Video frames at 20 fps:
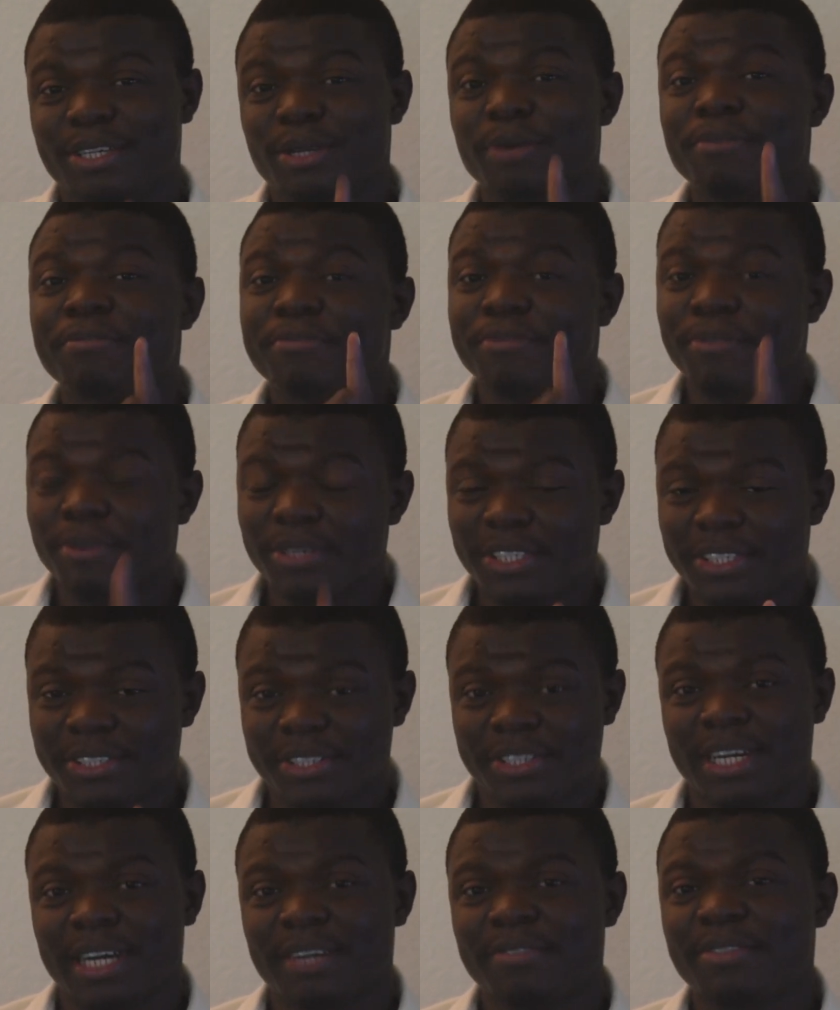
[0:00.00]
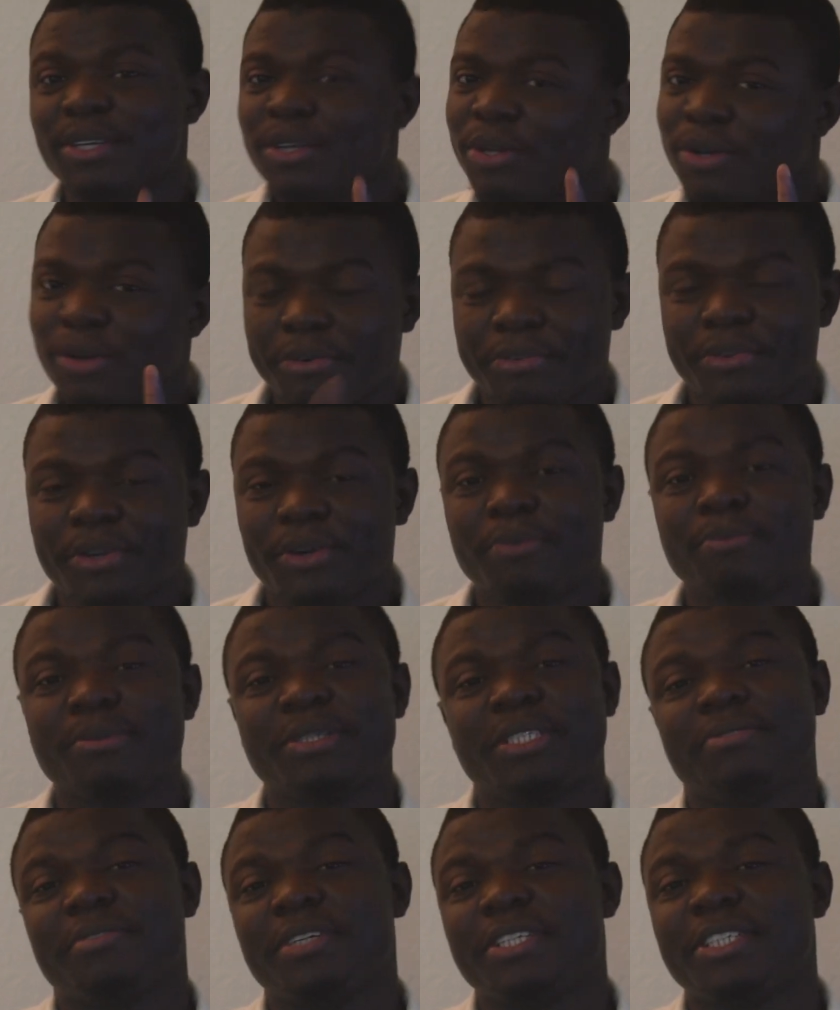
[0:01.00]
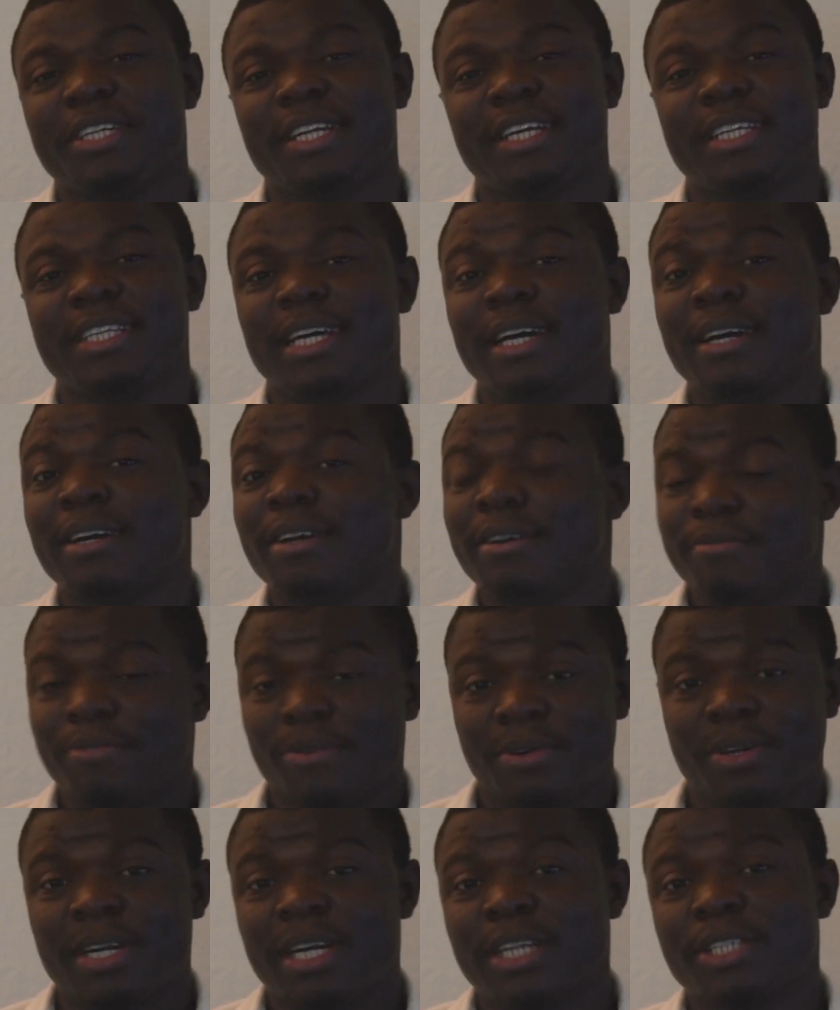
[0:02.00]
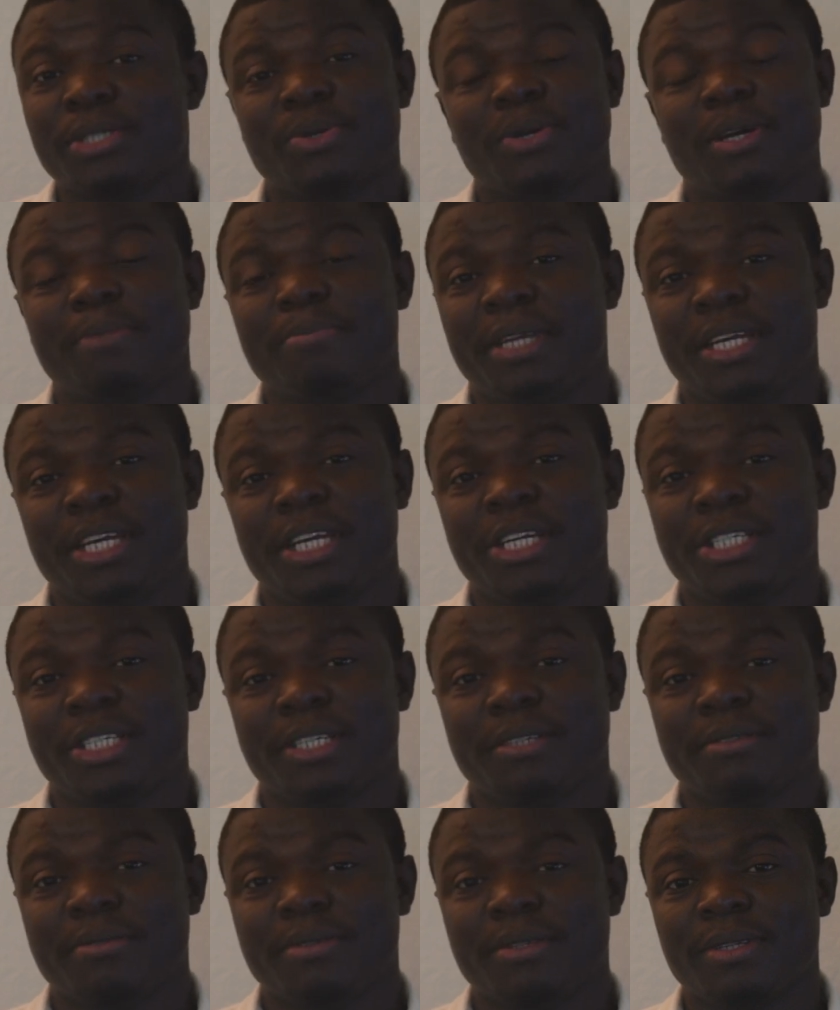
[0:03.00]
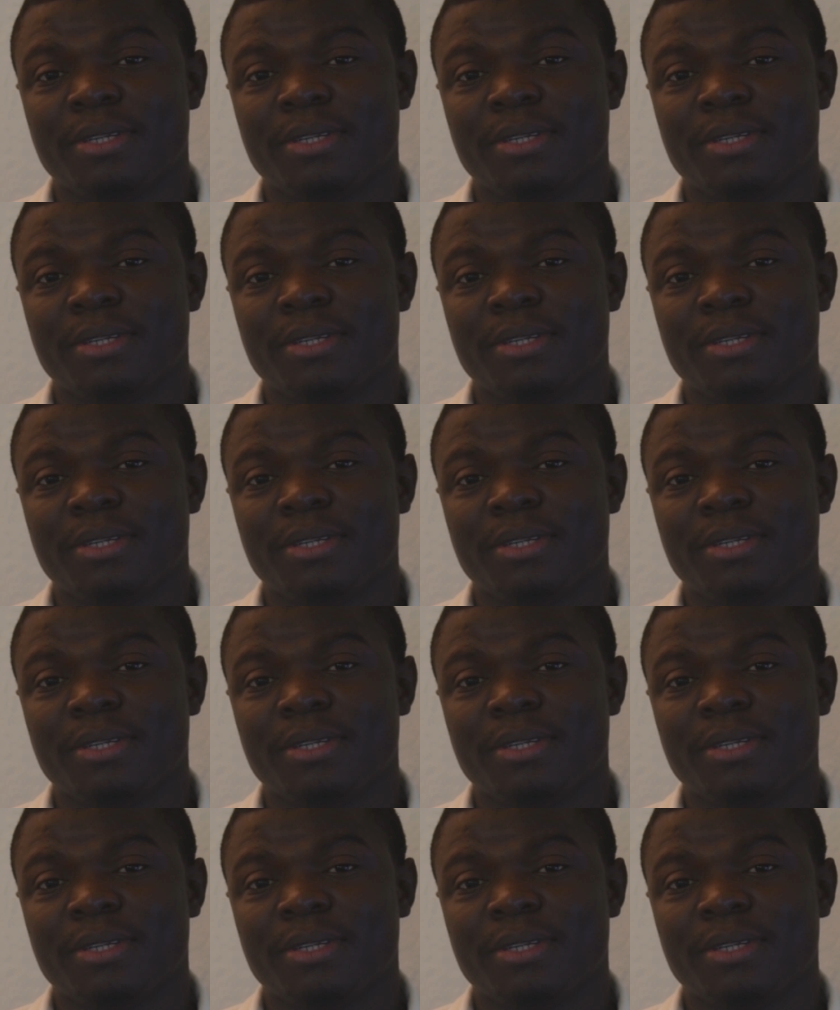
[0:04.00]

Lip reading: your first draft of your own motivation letter for grad school application.